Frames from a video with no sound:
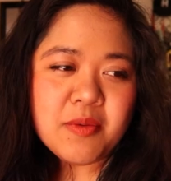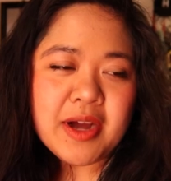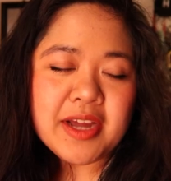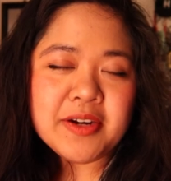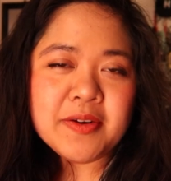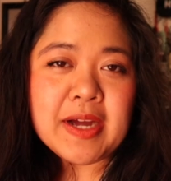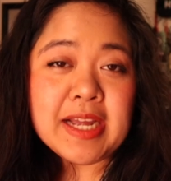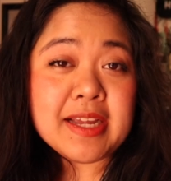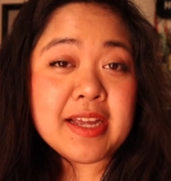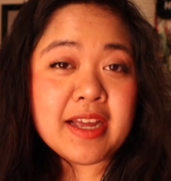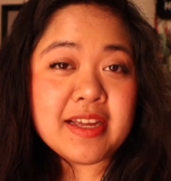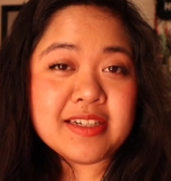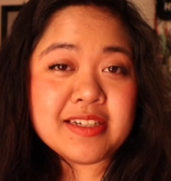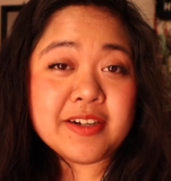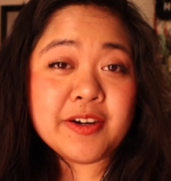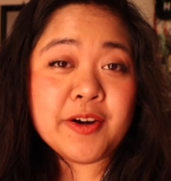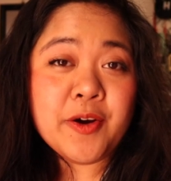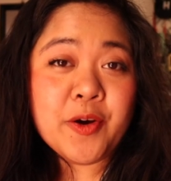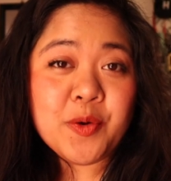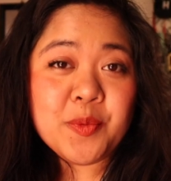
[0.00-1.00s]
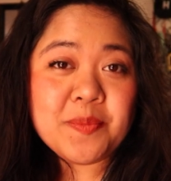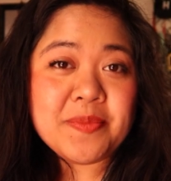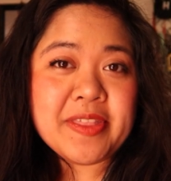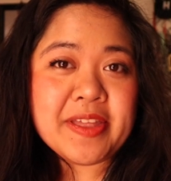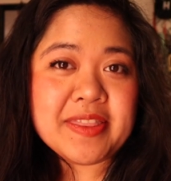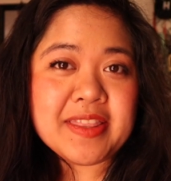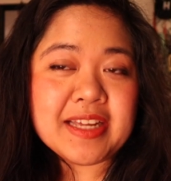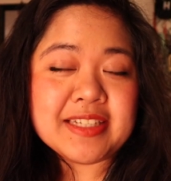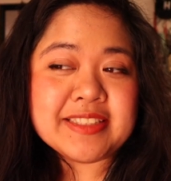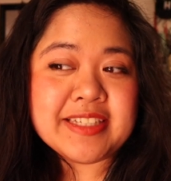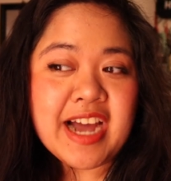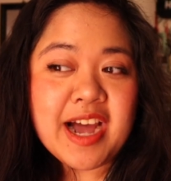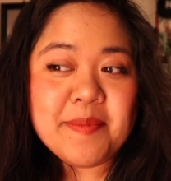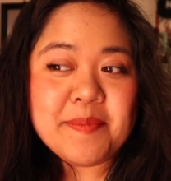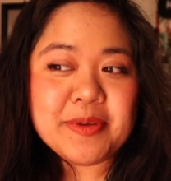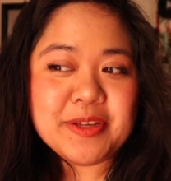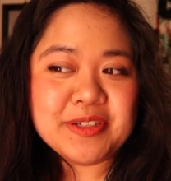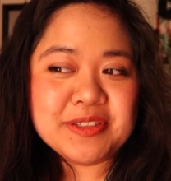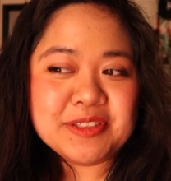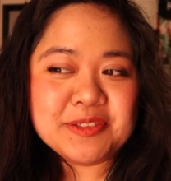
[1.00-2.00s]
Why do I kind of hope that that's
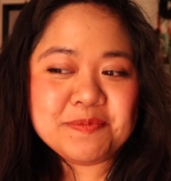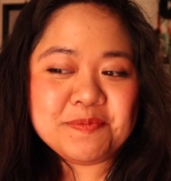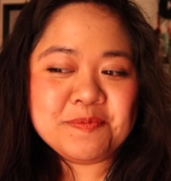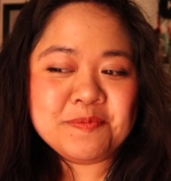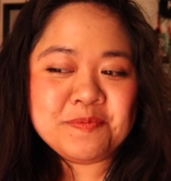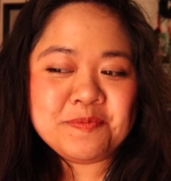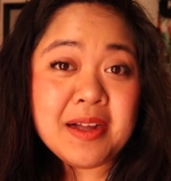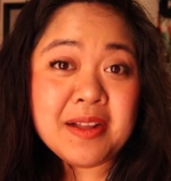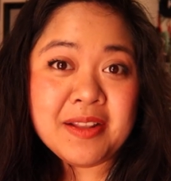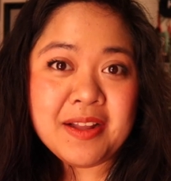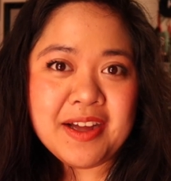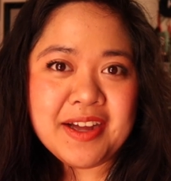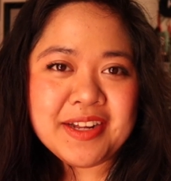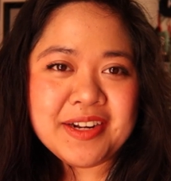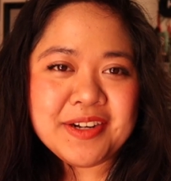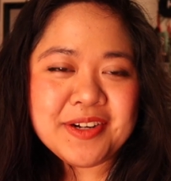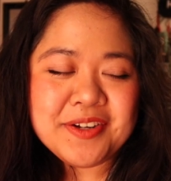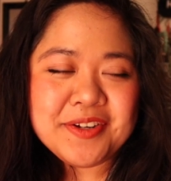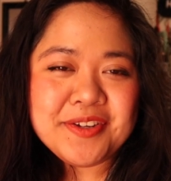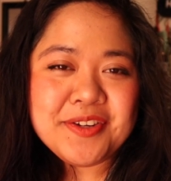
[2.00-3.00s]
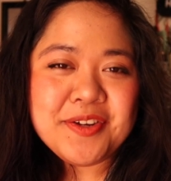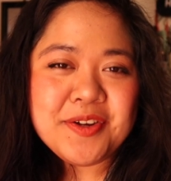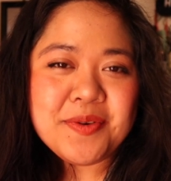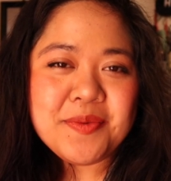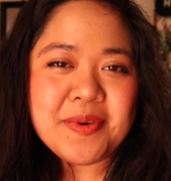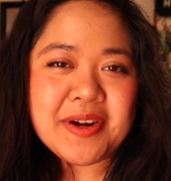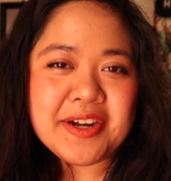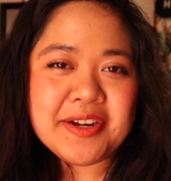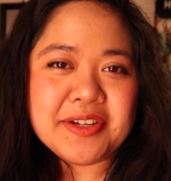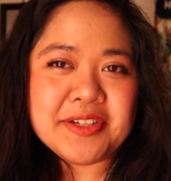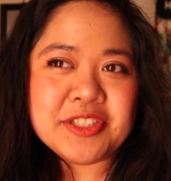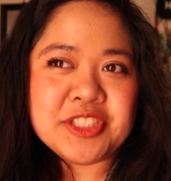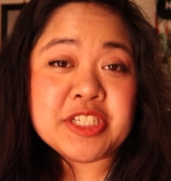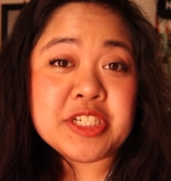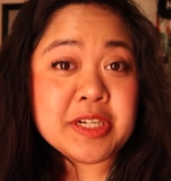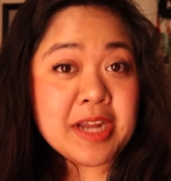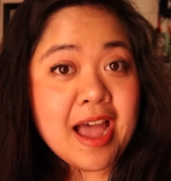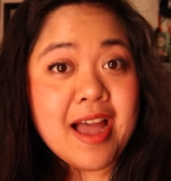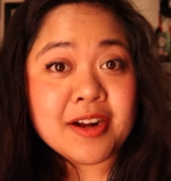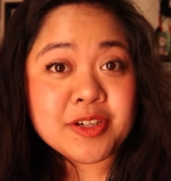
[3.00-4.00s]
happened a lot, where
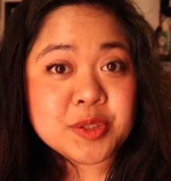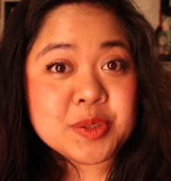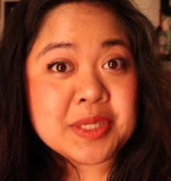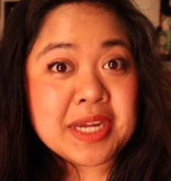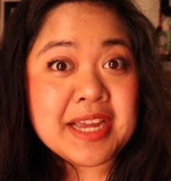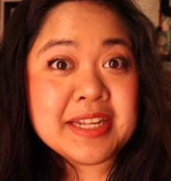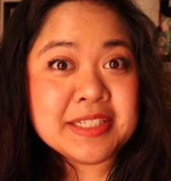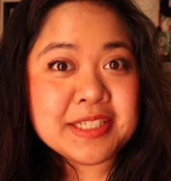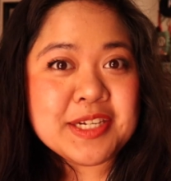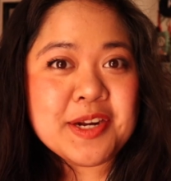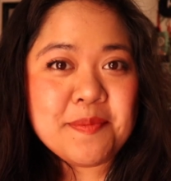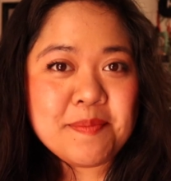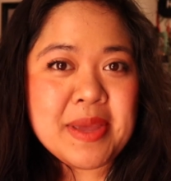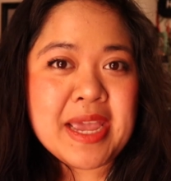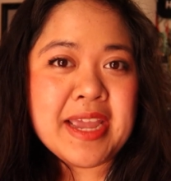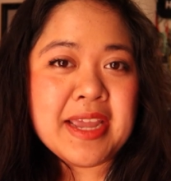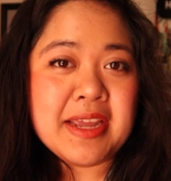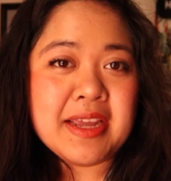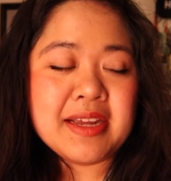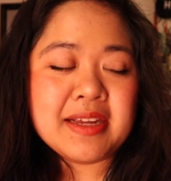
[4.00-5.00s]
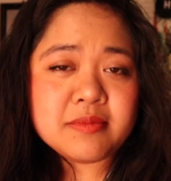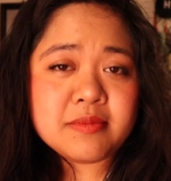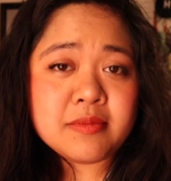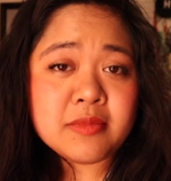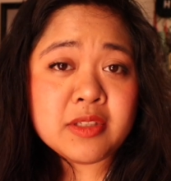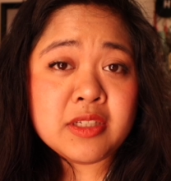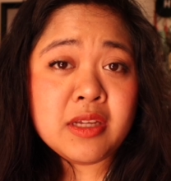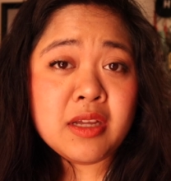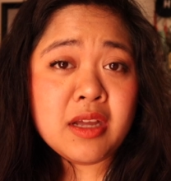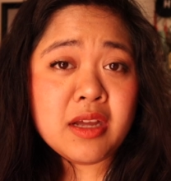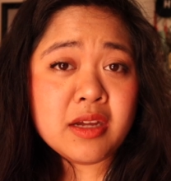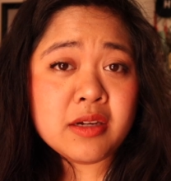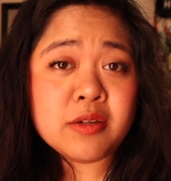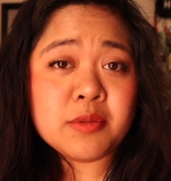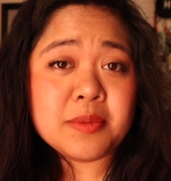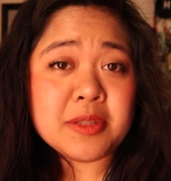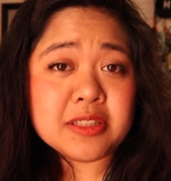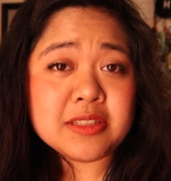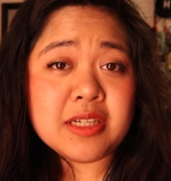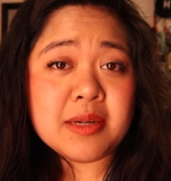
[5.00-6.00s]
she actually ended up paying? I
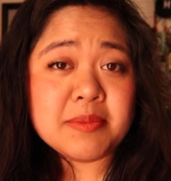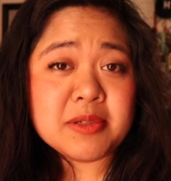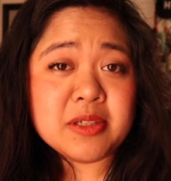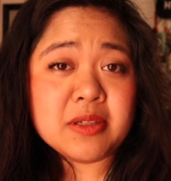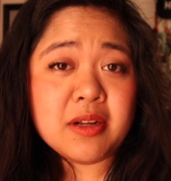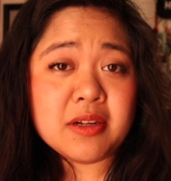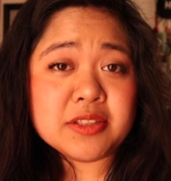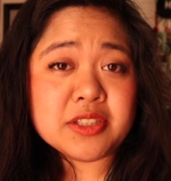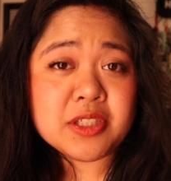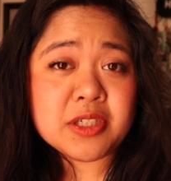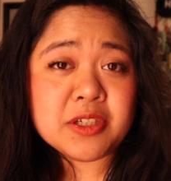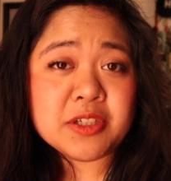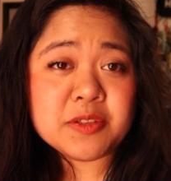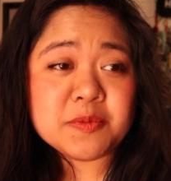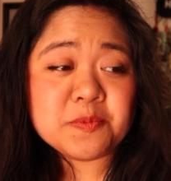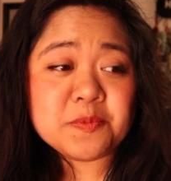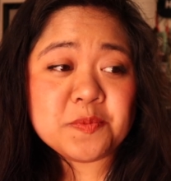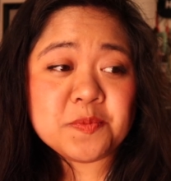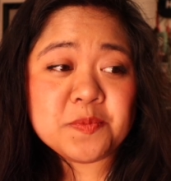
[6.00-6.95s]
hope that's happened a lot to her.